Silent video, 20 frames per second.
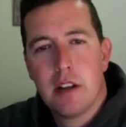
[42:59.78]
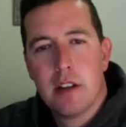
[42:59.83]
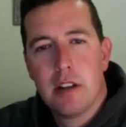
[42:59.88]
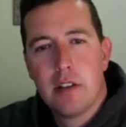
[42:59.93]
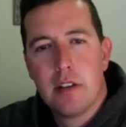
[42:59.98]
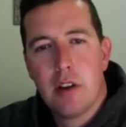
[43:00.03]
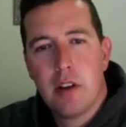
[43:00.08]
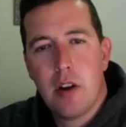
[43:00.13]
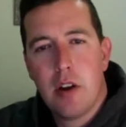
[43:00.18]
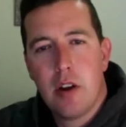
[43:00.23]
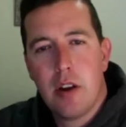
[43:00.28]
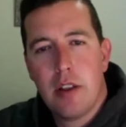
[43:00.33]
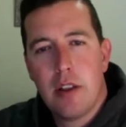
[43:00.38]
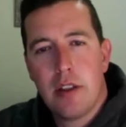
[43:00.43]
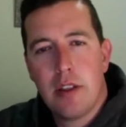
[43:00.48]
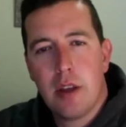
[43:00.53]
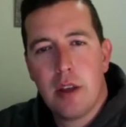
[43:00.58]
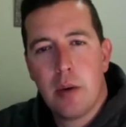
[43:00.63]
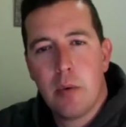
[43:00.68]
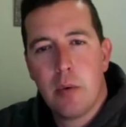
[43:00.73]
The only
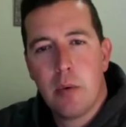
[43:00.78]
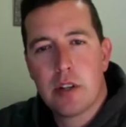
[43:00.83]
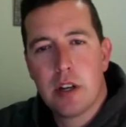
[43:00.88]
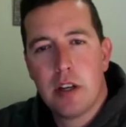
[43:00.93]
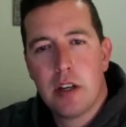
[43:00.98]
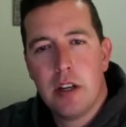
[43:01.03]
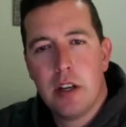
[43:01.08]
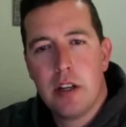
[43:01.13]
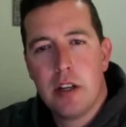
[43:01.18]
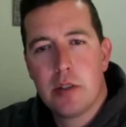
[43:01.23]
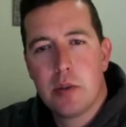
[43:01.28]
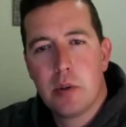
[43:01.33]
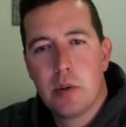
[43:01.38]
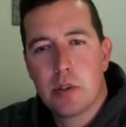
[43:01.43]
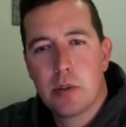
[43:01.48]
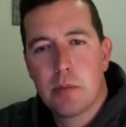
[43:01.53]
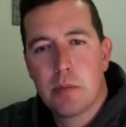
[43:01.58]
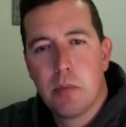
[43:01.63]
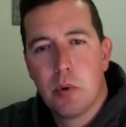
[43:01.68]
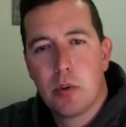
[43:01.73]
thing which I need is your
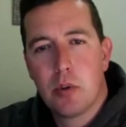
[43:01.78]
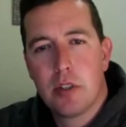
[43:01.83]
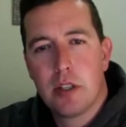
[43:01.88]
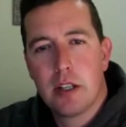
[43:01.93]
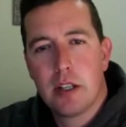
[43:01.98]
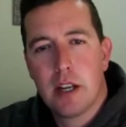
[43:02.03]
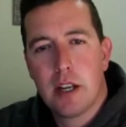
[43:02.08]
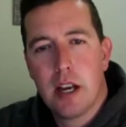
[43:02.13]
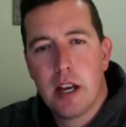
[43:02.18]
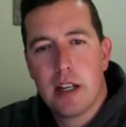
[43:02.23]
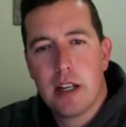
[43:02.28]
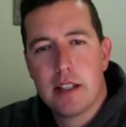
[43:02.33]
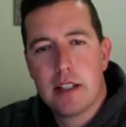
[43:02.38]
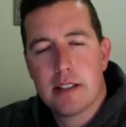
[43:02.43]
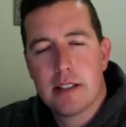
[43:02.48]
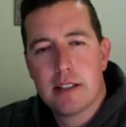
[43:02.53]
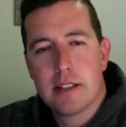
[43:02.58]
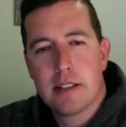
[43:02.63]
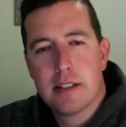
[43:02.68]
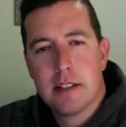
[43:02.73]
support and guidance.